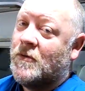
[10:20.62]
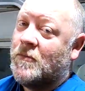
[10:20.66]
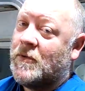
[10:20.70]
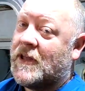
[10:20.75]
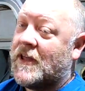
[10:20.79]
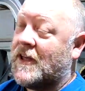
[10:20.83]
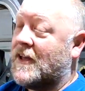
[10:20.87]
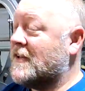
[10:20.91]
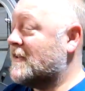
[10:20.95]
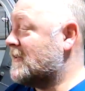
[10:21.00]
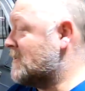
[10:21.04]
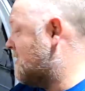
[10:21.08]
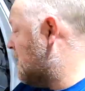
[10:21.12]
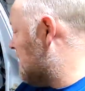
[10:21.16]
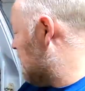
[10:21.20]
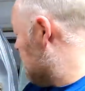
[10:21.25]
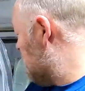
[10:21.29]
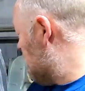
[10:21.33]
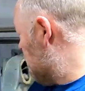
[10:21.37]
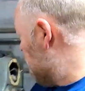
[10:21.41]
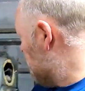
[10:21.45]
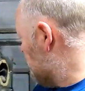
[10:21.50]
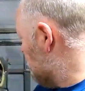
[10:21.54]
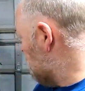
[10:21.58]
because
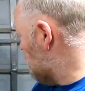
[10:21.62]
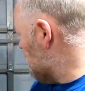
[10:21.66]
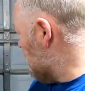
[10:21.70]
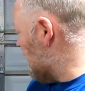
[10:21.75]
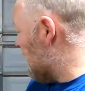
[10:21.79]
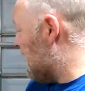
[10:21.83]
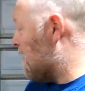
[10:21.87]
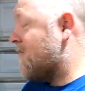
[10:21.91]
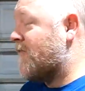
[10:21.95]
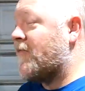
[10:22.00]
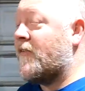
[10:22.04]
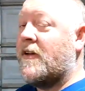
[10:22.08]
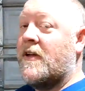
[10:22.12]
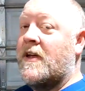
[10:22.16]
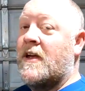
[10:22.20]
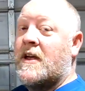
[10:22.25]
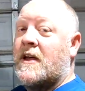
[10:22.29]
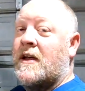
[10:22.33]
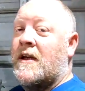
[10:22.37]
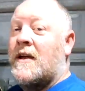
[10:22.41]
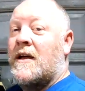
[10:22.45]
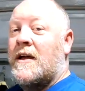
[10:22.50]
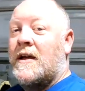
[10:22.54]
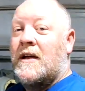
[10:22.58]
we do have,
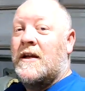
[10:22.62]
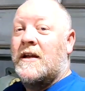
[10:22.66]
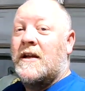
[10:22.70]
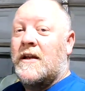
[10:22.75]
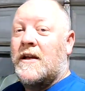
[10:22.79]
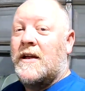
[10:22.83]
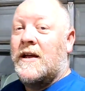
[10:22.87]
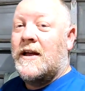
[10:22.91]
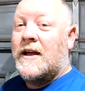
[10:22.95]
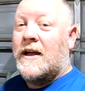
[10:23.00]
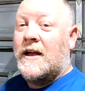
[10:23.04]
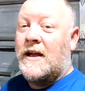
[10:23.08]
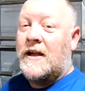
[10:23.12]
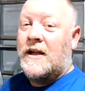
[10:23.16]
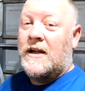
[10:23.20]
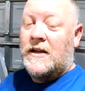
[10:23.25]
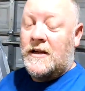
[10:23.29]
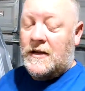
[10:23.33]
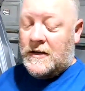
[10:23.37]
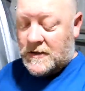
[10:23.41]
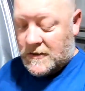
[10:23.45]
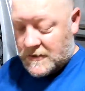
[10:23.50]
I